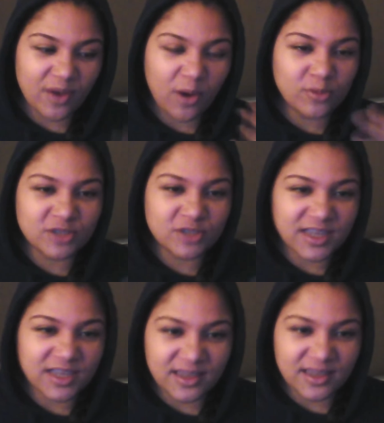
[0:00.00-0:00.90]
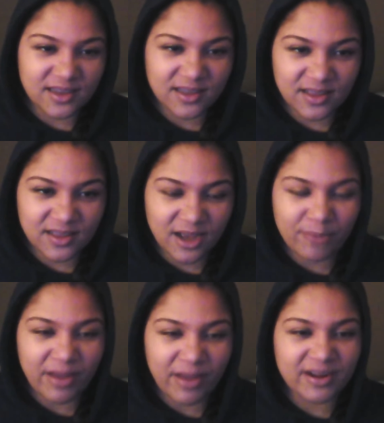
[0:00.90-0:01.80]
OG
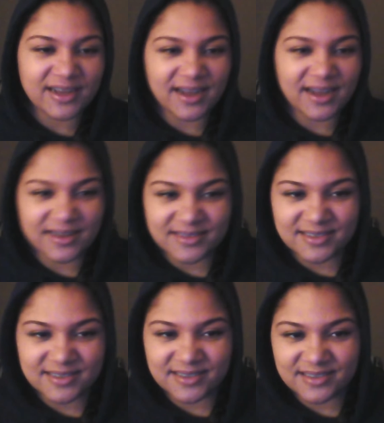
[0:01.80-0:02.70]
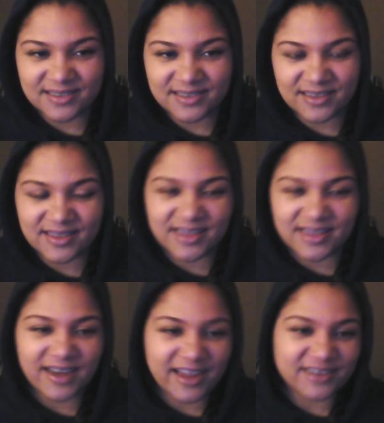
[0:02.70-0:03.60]
Americas,
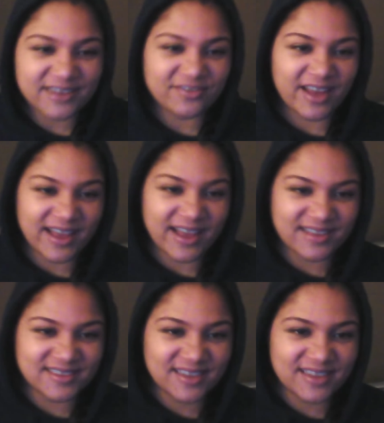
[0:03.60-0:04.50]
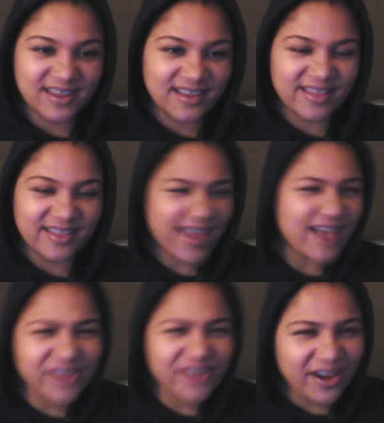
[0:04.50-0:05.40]
the native lands, they
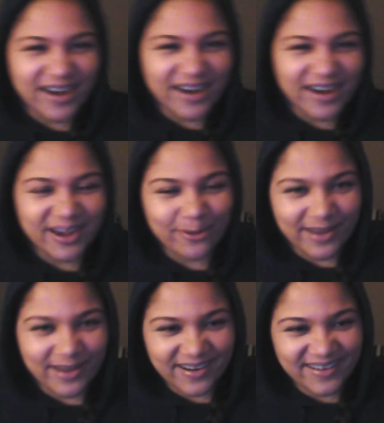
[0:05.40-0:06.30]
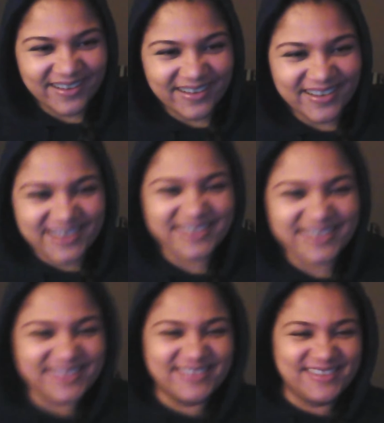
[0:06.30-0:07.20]
haven't gone anywhere.
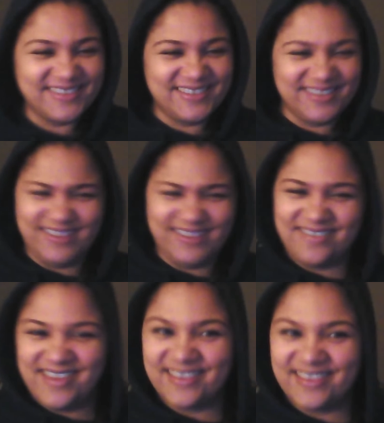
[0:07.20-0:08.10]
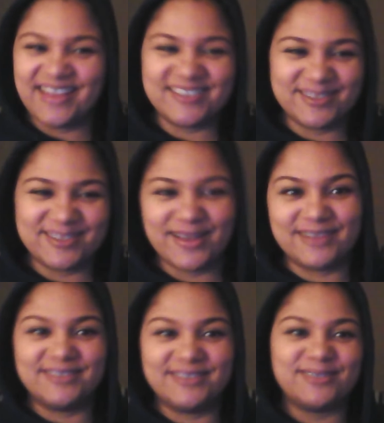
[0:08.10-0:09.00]
You think that just
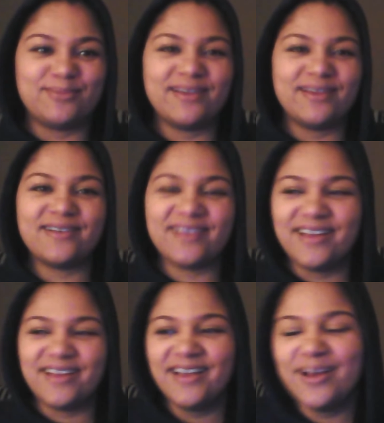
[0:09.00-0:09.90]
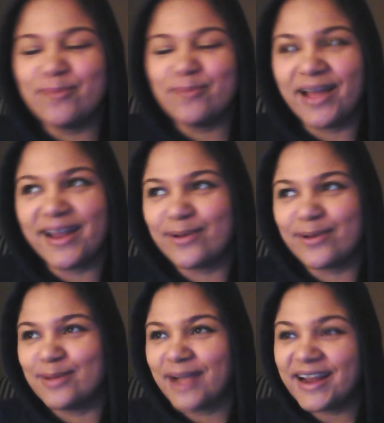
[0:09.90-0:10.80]
like disappeared? But
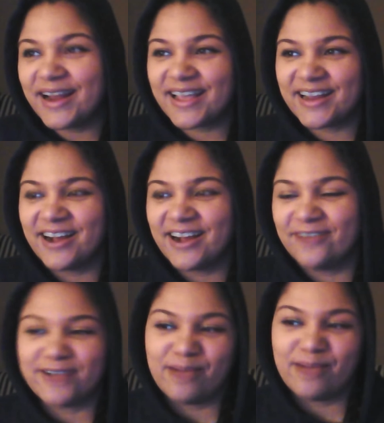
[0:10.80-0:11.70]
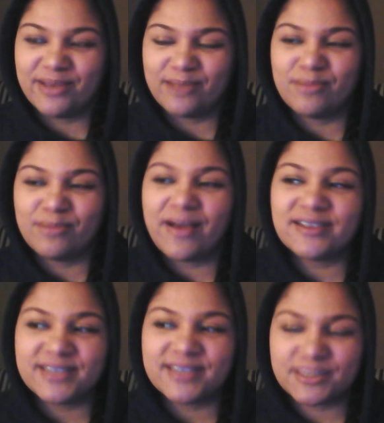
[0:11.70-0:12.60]
anyway, I'm kind of getting off topic. But back
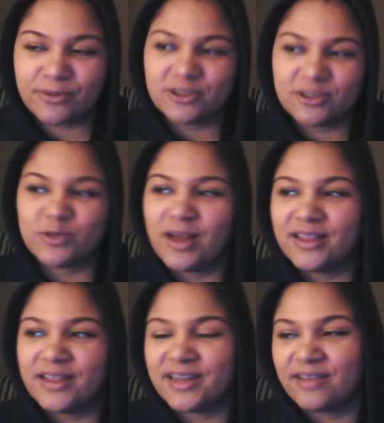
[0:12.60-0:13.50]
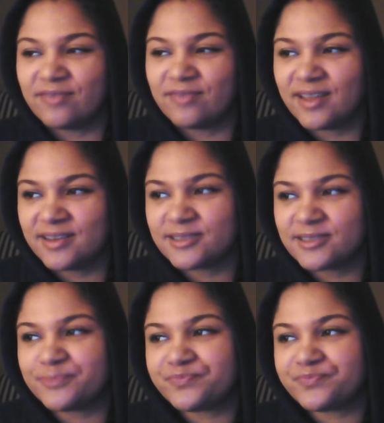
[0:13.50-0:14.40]
to the spirituality of things.